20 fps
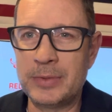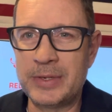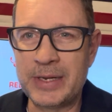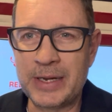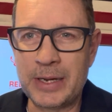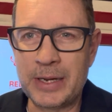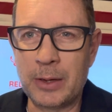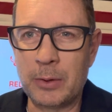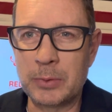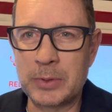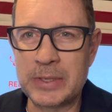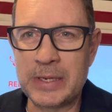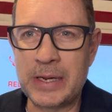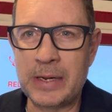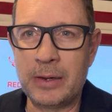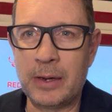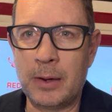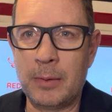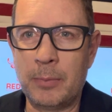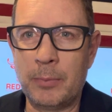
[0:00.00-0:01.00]
DOT
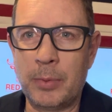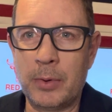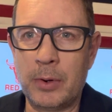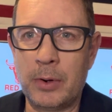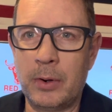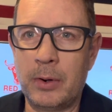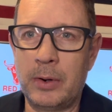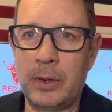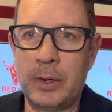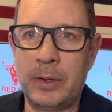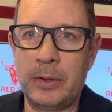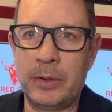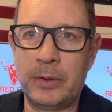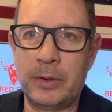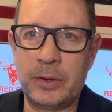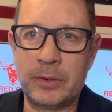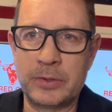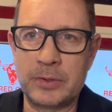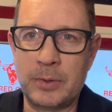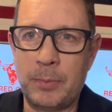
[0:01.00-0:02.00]
number, and then
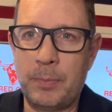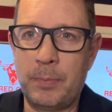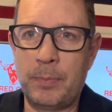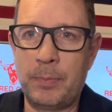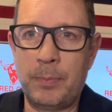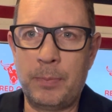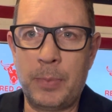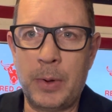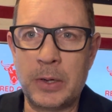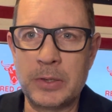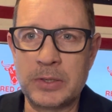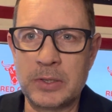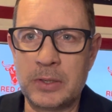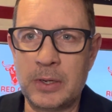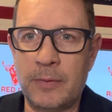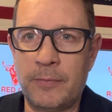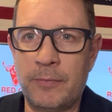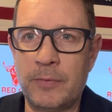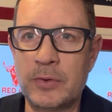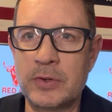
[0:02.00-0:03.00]
there's a bunch of
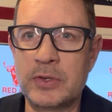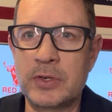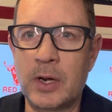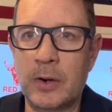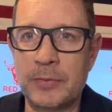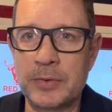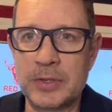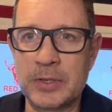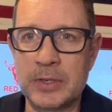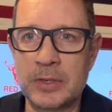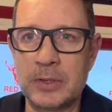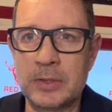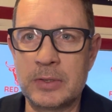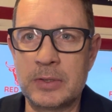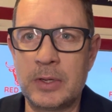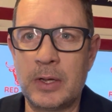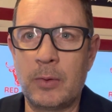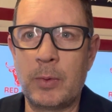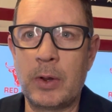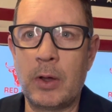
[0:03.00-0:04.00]
different services
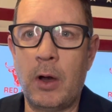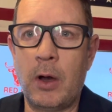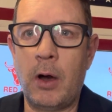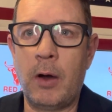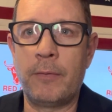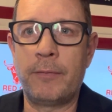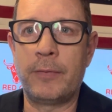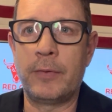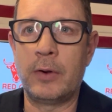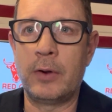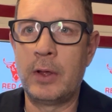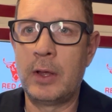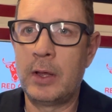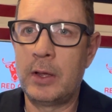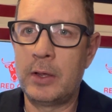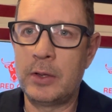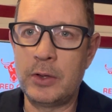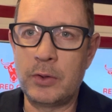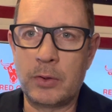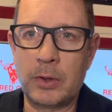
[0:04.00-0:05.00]
that we offer.
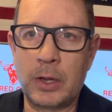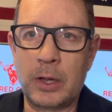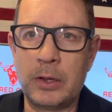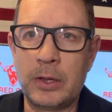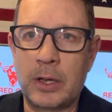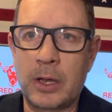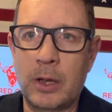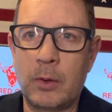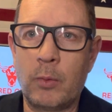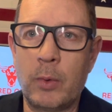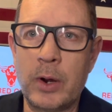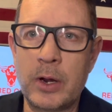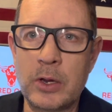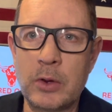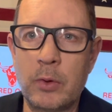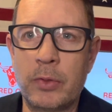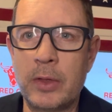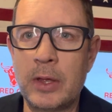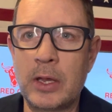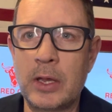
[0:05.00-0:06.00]
You can click on where
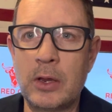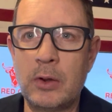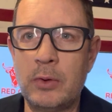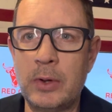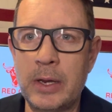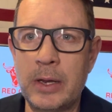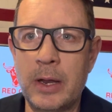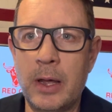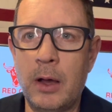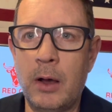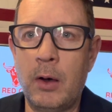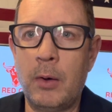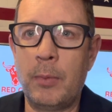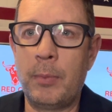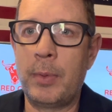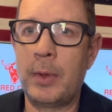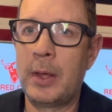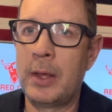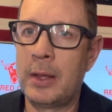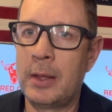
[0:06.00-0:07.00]
you think you need
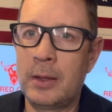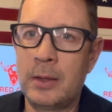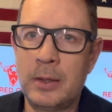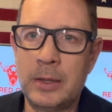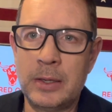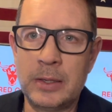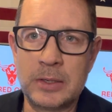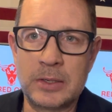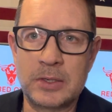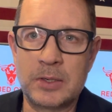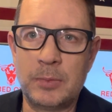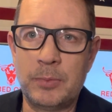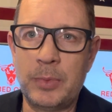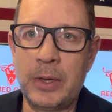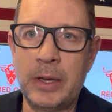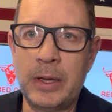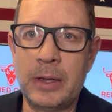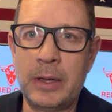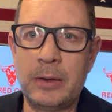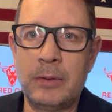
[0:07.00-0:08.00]
help, hit
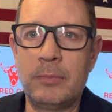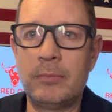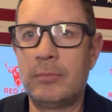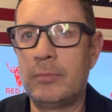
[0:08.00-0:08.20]
submit,